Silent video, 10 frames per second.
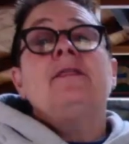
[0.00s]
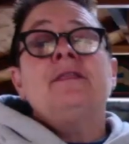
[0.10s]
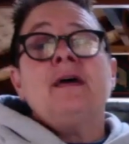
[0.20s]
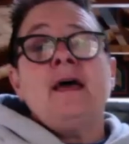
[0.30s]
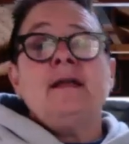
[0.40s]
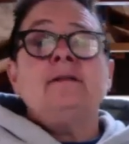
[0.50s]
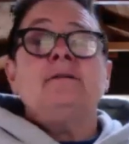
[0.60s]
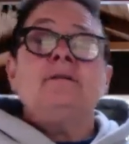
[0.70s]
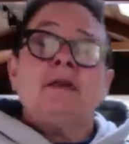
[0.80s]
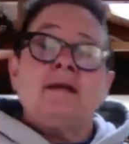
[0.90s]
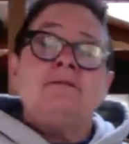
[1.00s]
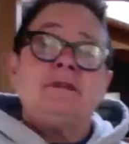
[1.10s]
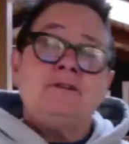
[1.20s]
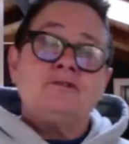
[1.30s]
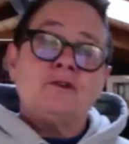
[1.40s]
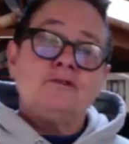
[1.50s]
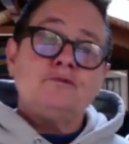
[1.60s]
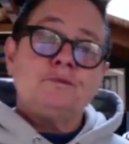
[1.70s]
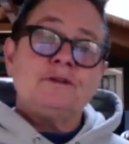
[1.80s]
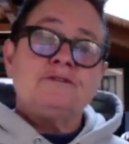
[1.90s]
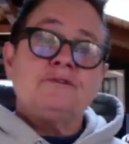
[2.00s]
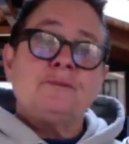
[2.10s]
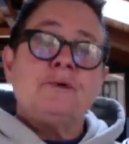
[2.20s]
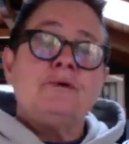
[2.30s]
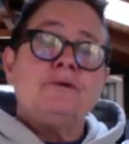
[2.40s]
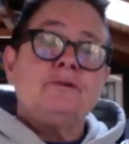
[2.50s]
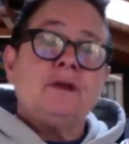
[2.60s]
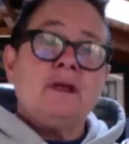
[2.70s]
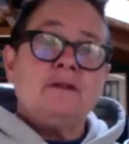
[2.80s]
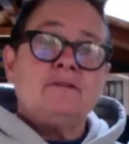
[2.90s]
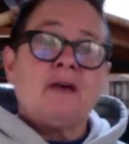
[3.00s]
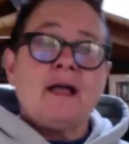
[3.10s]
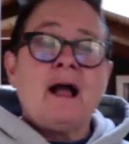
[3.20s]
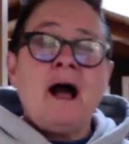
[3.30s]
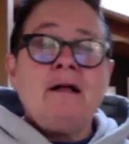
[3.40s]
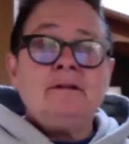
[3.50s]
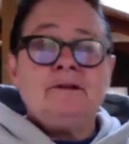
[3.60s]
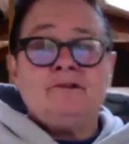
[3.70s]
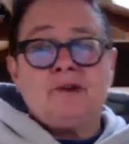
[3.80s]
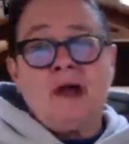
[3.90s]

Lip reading: than they teach those principles in psychology.